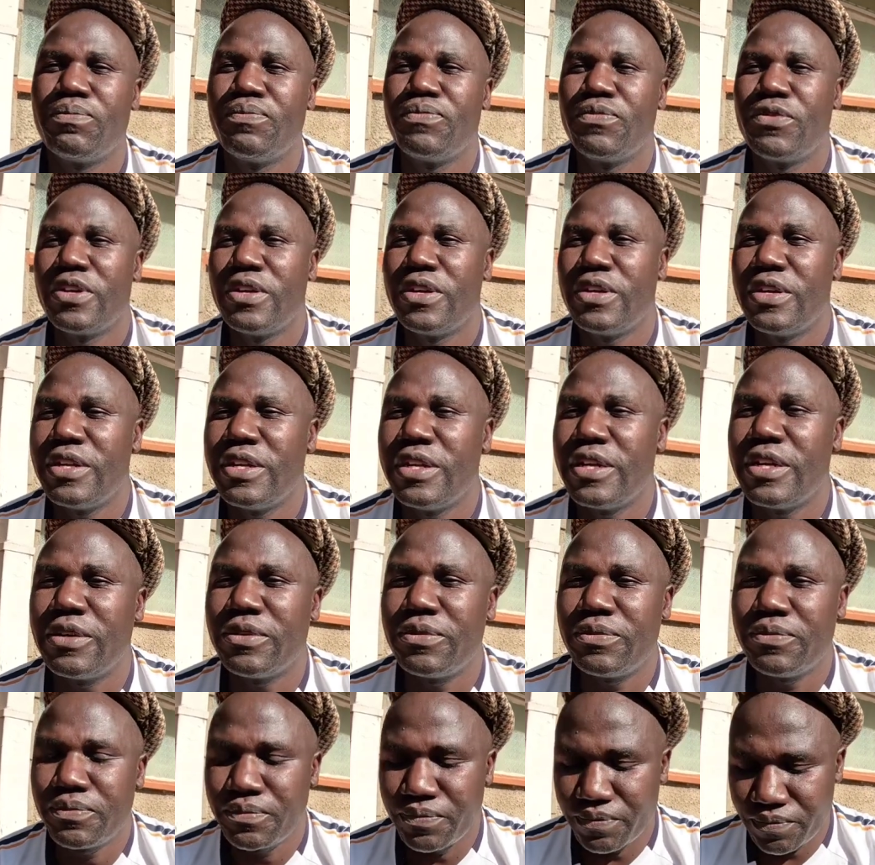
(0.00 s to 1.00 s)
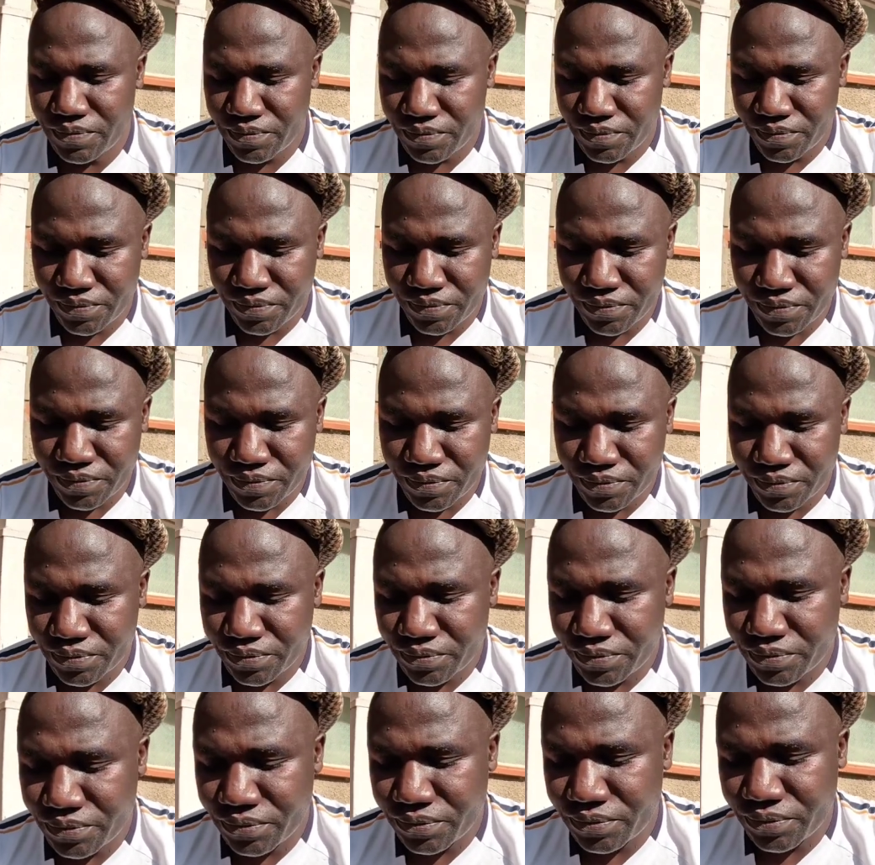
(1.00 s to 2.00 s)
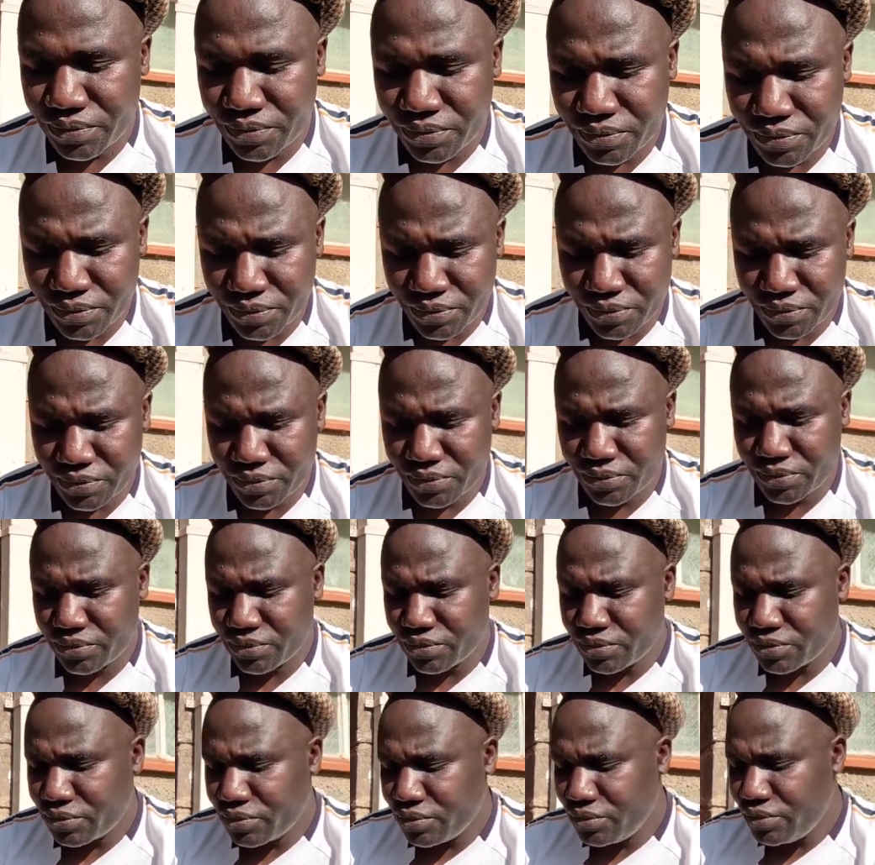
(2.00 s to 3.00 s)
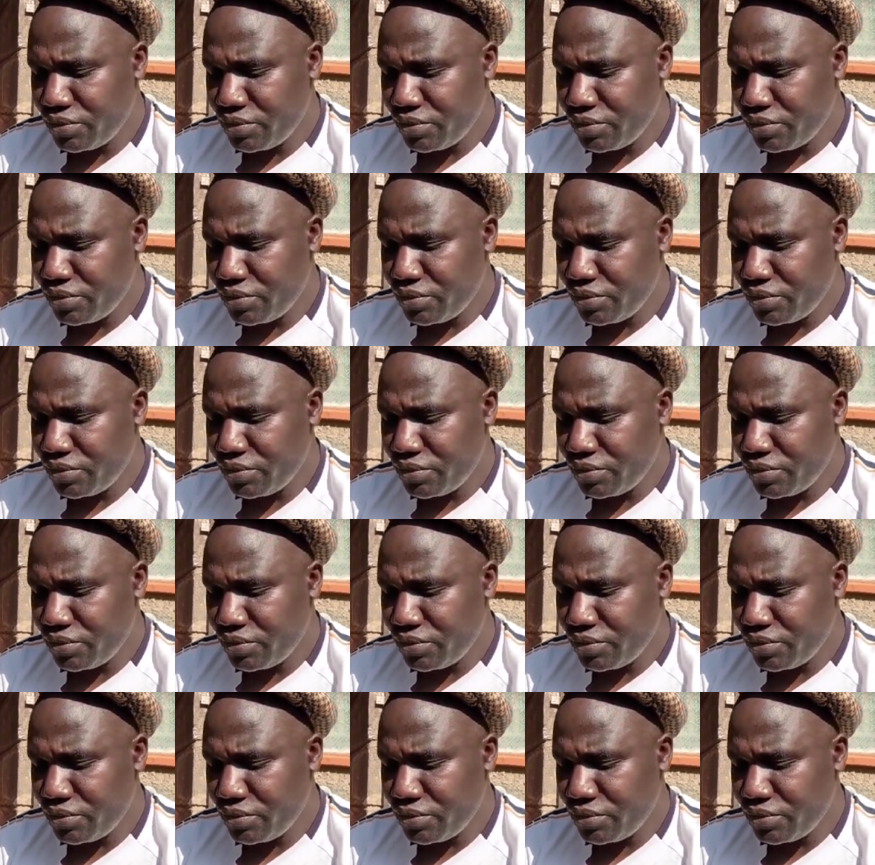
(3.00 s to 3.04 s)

Yeah, I did a video about